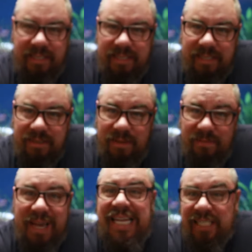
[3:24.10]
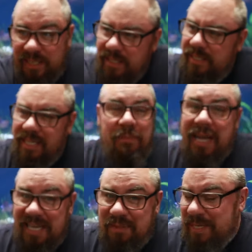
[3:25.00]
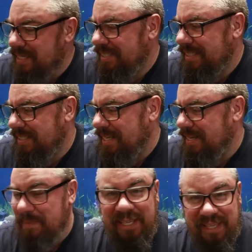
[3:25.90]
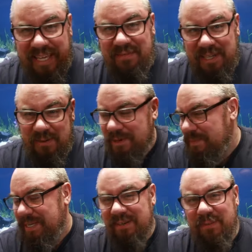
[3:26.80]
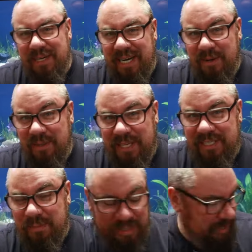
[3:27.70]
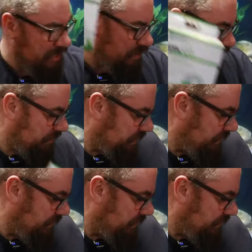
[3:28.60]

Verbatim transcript: This is vital in my experience. I might link a video up here of where I got this completely wrong.